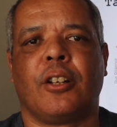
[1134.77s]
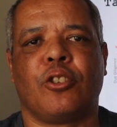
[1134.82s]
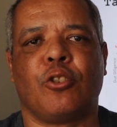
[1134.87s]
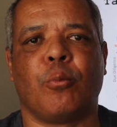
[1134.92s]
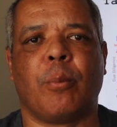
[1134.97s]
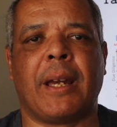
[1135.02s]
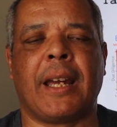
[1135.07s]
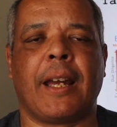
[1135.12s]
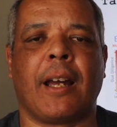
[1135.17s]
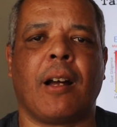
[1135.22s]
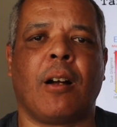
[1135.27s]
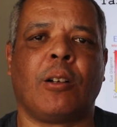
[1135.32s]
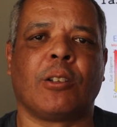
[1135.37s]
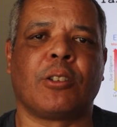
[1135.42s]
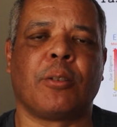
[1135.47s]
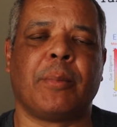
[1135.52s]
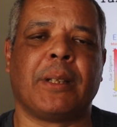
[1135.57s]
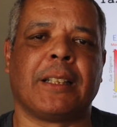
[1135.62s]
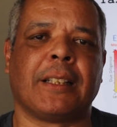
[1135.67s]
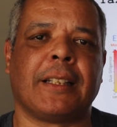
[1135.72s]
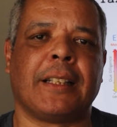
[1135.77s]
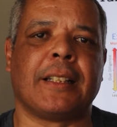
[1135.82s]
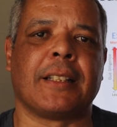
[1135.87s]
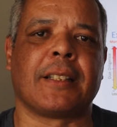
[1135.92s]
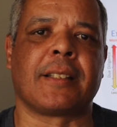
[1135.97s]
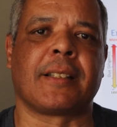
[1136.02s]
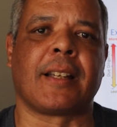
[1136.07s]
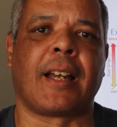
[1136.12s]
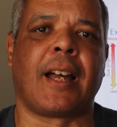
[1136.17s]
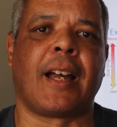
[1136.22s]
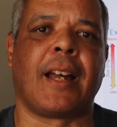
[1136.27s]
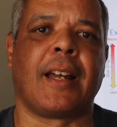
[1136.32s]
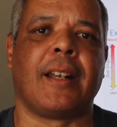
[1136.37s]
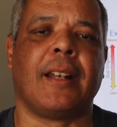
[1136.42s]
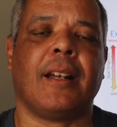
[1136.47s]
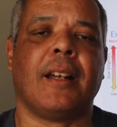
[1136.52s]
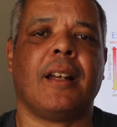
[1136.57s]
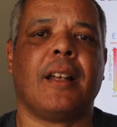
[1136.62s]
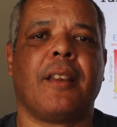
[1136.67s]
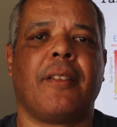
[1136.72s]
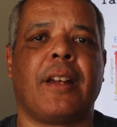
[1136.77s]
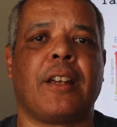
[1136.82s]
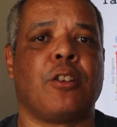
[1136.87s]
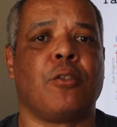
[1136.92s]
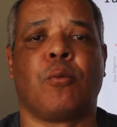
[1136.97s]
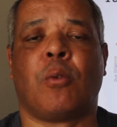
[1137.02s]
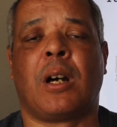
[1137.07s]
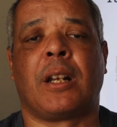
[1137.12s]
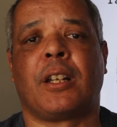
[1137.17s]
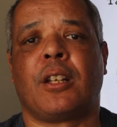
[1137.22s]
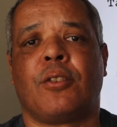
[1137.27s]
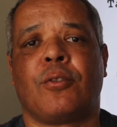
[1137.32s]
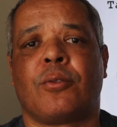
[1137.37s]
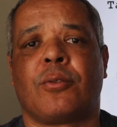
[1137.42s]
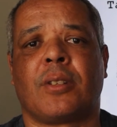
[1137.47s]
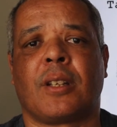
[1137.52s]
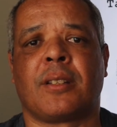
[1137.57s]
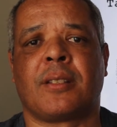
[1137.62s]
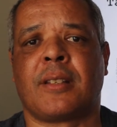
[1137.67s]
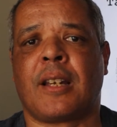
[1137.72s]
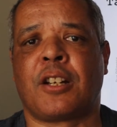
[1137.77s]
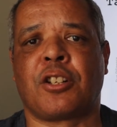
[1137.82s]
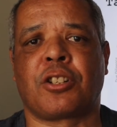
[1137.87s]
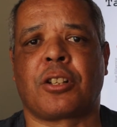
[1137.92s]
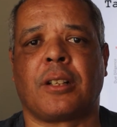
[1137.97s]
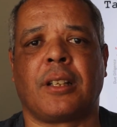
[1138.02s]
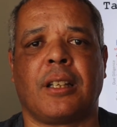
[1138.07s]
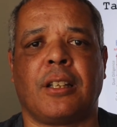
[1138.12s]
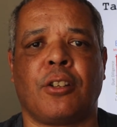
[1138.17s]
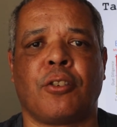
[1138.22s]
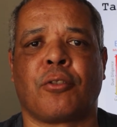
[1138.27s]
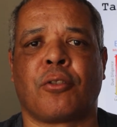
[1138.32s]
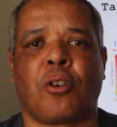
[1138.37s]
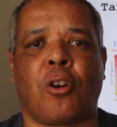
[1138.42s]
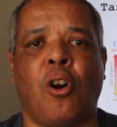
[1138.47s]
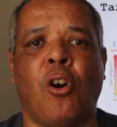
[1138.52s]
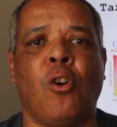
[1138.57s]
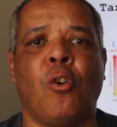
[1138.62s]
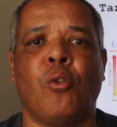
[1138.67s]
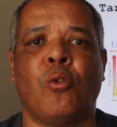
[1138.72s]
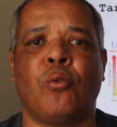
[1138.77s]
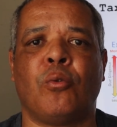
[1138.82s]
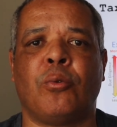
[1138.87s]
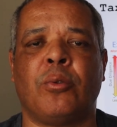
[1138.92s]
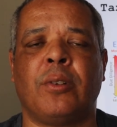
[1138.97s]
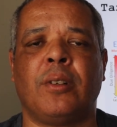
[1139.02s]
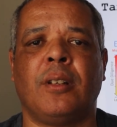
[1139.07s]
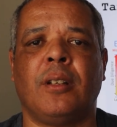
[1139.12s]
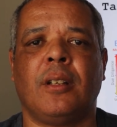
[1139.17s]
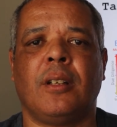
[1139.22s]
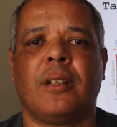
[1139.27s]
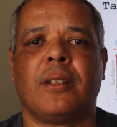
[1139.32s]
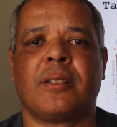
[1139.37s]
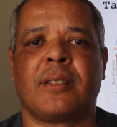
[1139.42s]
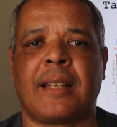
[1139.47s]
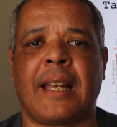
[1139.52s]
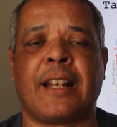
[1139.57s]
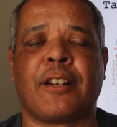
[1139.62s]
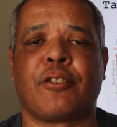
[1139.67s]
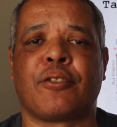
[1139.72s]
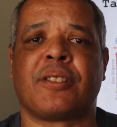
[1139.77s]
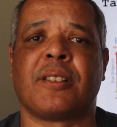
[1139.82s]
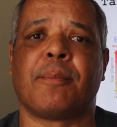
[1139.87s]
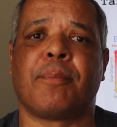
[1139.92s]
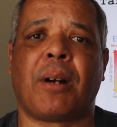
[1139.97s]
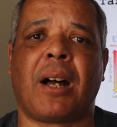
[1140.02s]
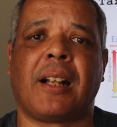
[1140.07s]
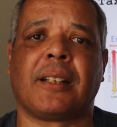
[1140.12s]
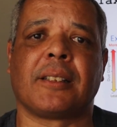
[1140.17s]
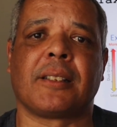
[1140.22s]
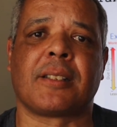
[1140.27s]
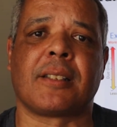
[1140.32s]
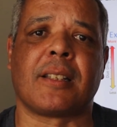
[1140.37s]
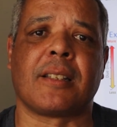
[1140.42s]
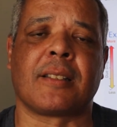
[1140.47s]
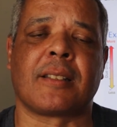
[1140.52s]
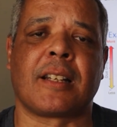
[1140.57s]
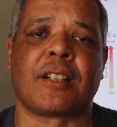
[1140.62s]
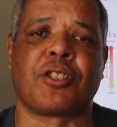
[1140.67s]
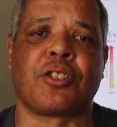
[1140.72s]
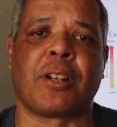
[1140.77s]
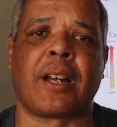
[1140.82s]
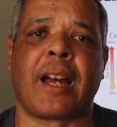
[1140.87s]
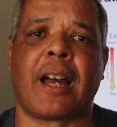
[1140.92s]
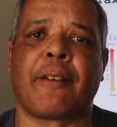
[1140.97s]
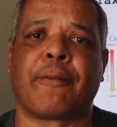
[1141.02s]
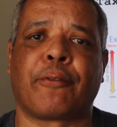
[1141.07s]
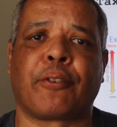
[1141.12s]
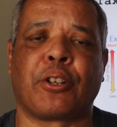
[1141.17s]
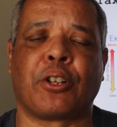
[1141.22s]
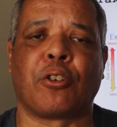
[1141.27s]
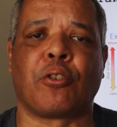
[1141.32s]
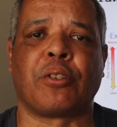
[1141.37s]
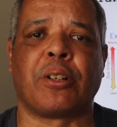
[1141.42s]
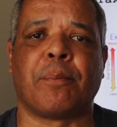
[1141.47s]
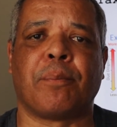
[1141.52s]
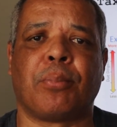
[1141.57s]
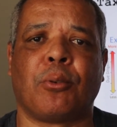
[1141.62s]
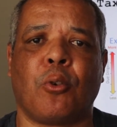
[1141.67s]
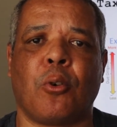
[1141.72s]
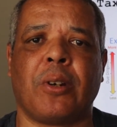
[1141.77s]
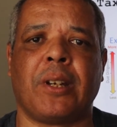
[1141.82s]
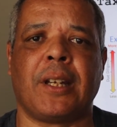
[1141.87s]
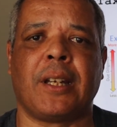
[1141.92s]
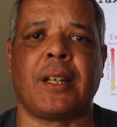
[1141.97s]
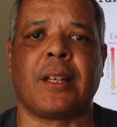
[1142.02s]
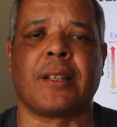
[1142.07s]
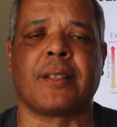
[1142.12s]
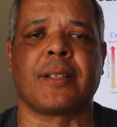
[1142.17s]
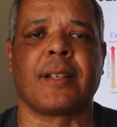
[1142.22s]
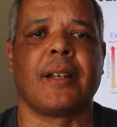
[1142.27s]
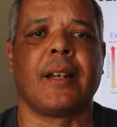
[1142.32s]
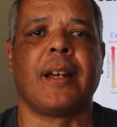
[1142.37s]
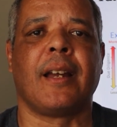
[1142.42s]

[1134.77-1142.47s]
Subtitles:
You may ultimately decide that you want to use essentially your own standards and policies that you have for your own employees,